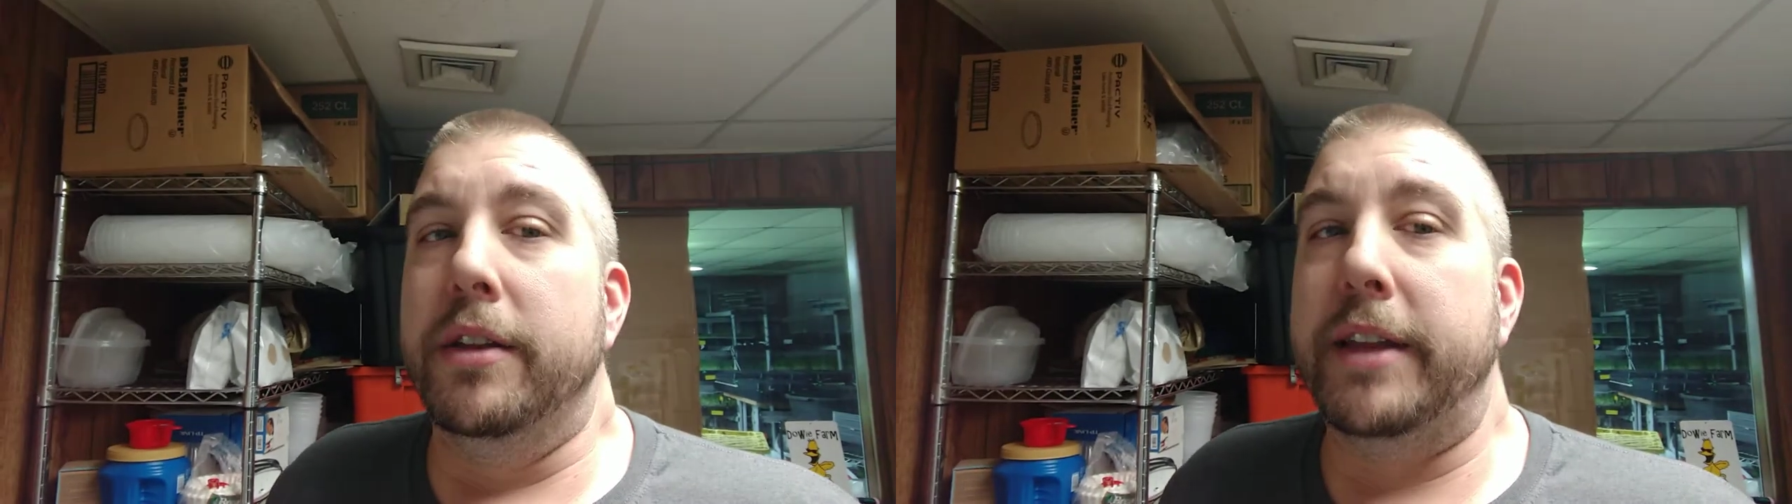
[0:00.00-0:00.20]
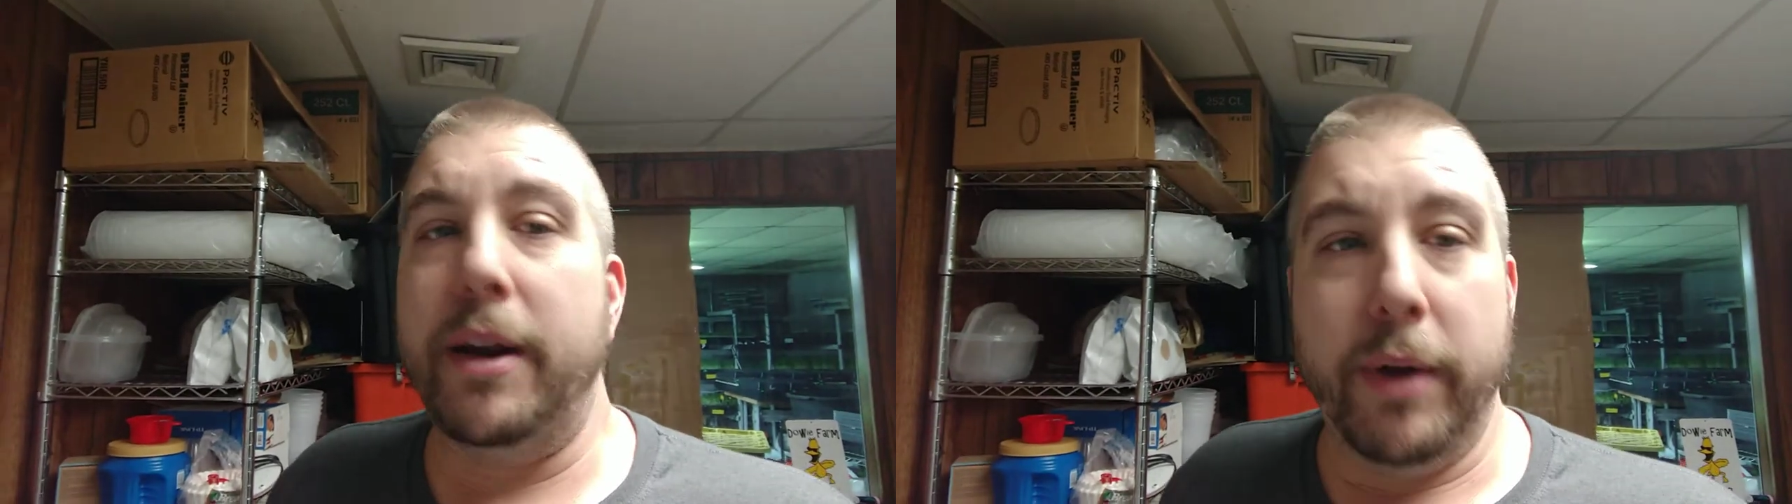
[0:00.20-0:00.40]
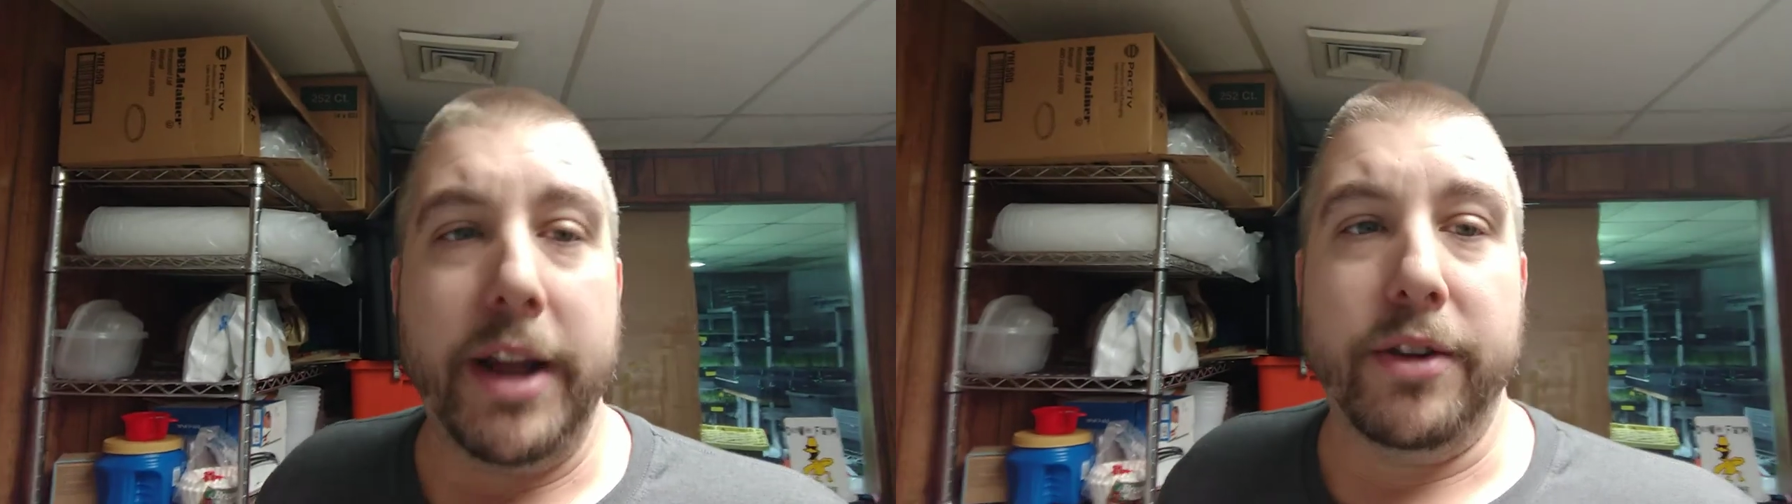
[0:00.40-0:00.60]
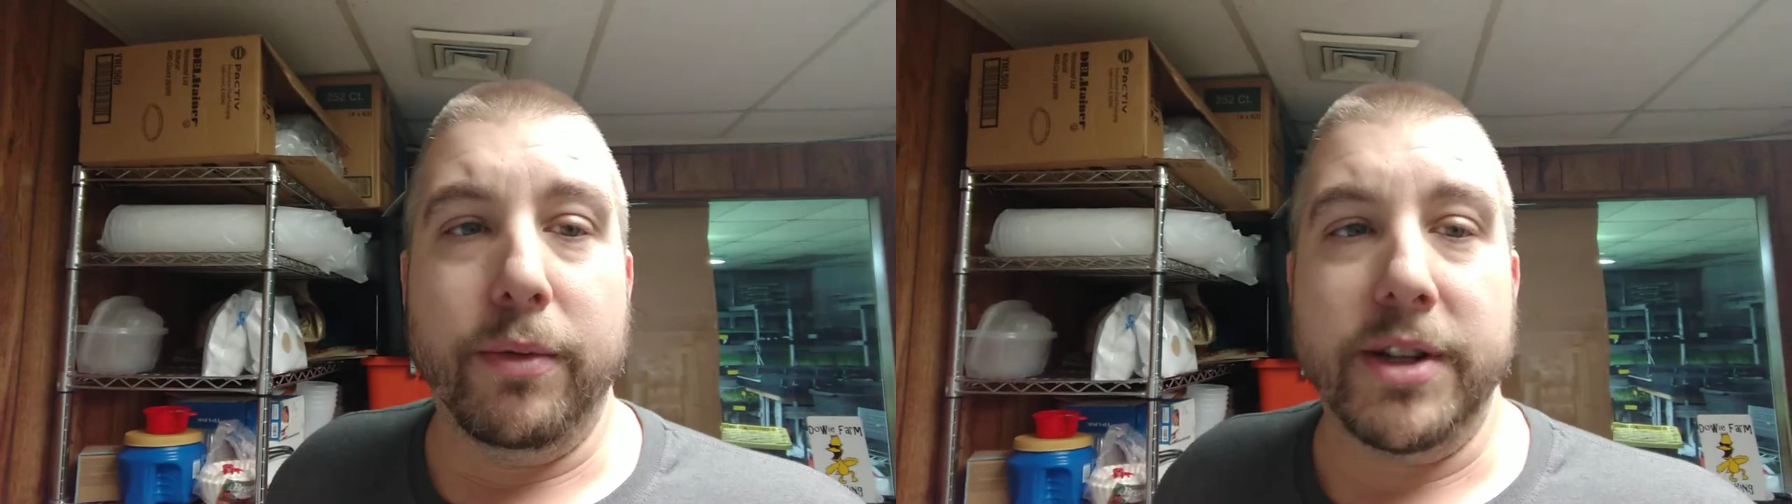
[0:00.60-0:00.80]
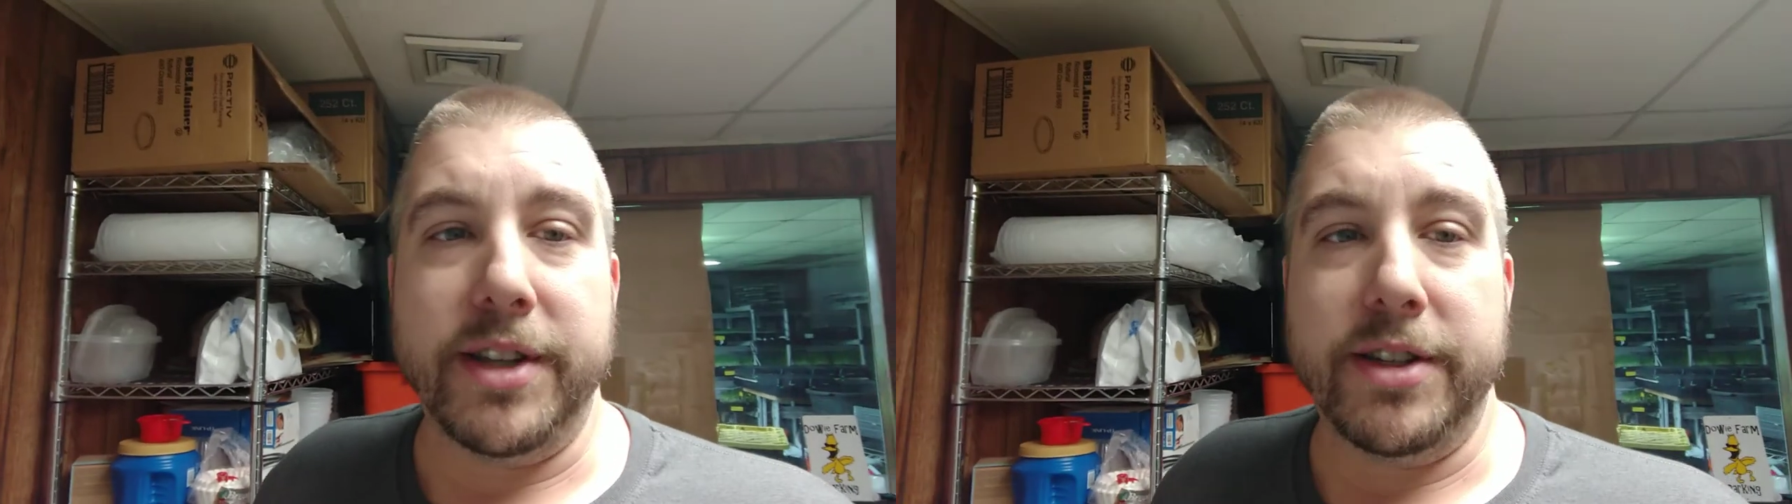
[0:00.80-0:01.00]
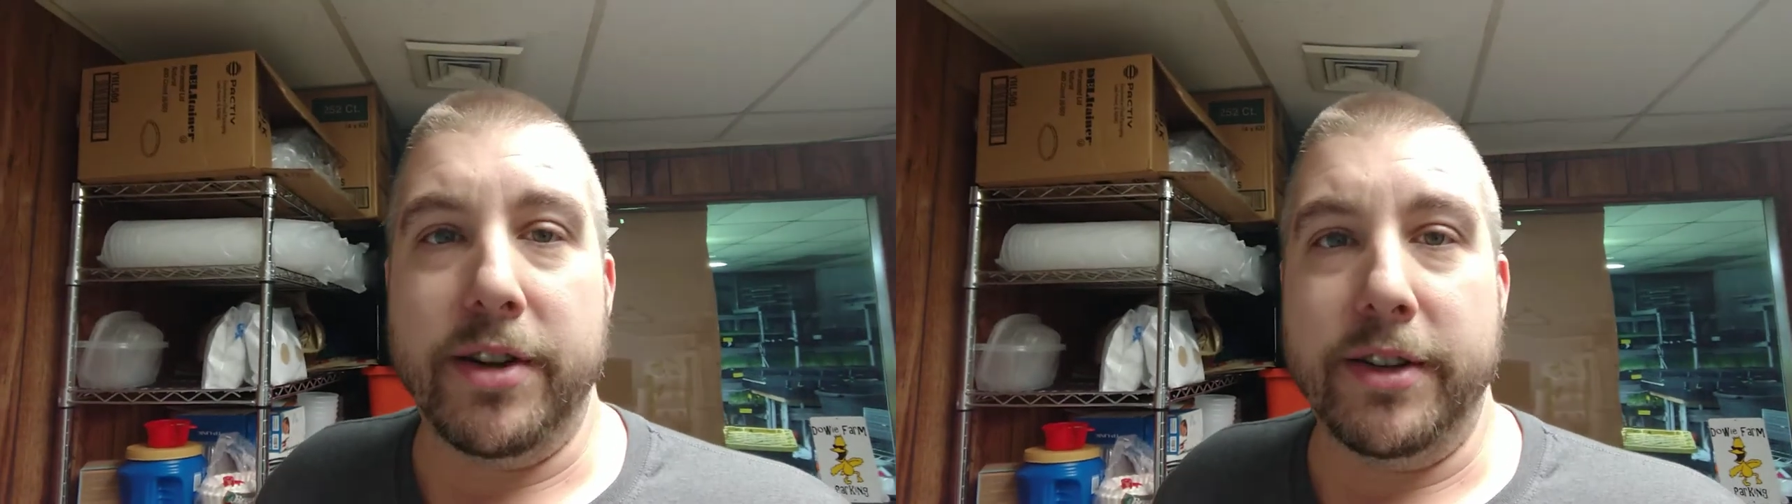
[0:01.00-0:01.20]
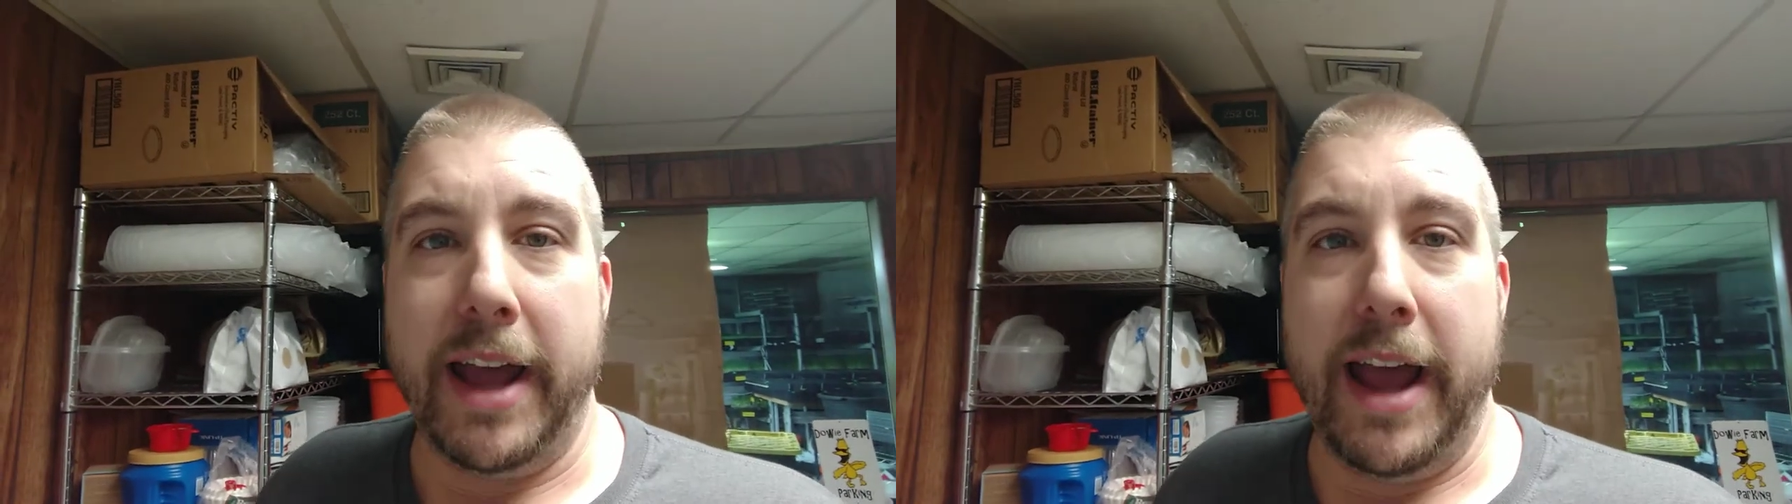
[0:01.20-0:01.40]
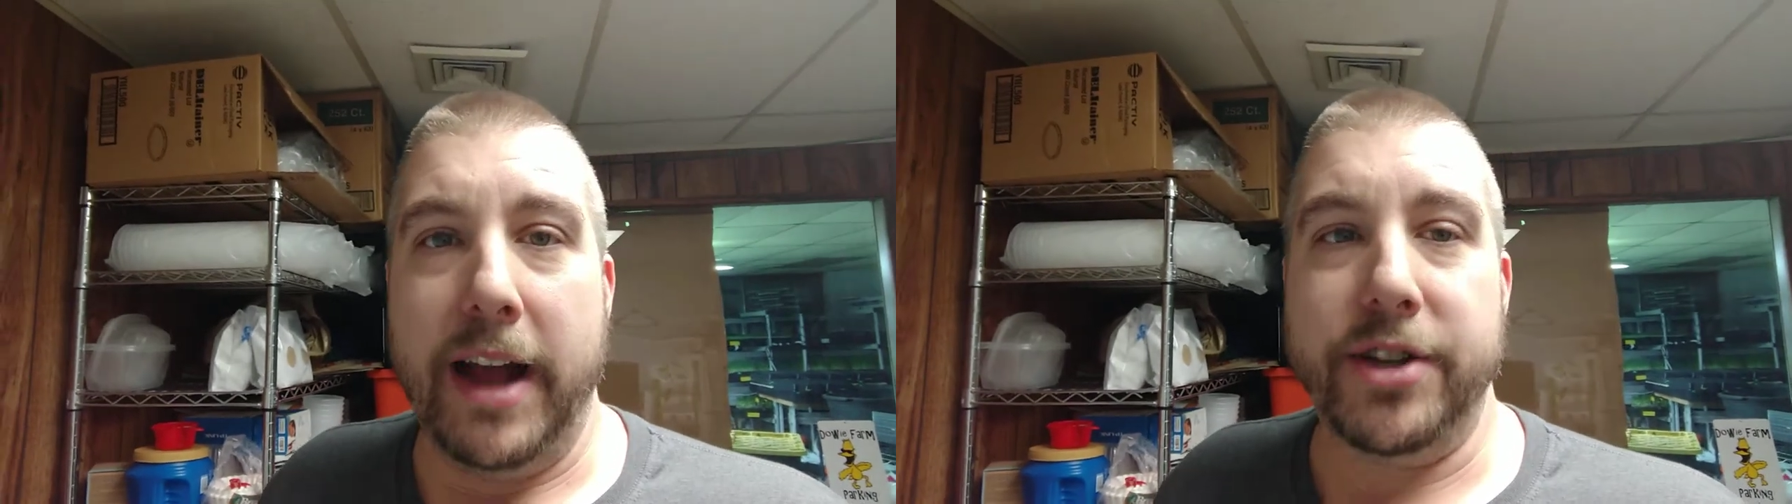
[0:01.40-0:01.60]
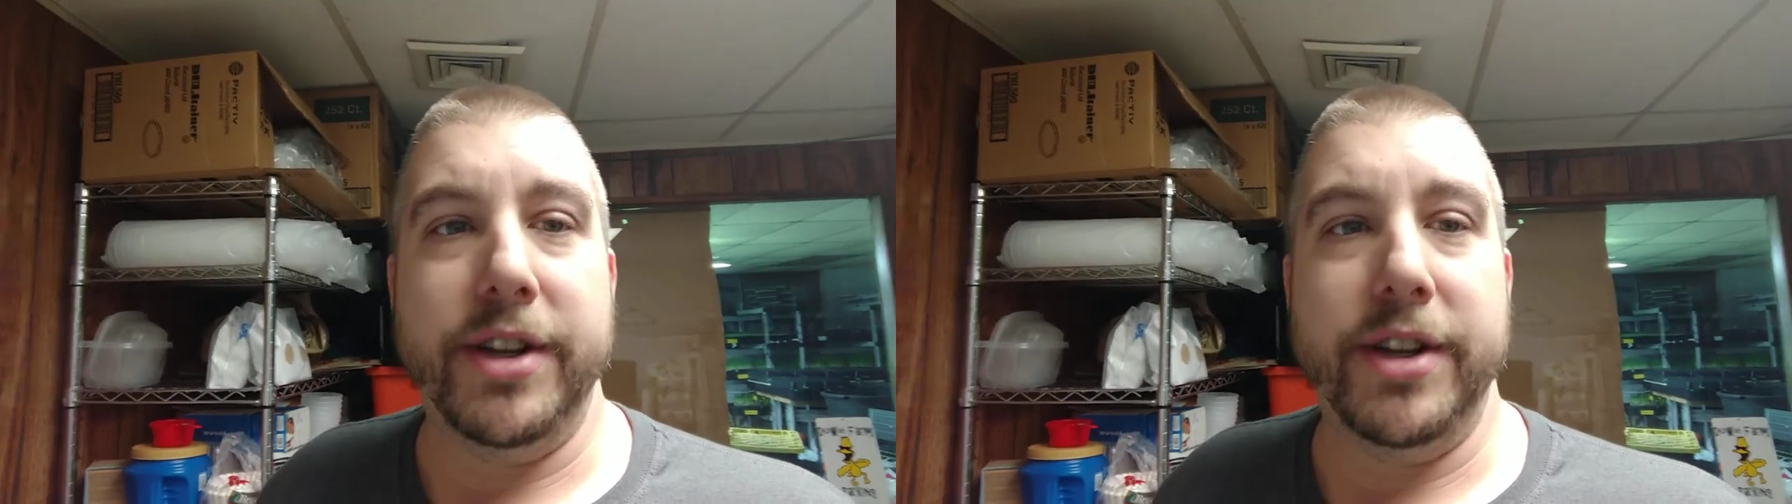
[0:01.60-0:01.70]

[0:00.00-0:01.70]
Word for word: Then what I do once they start to hatch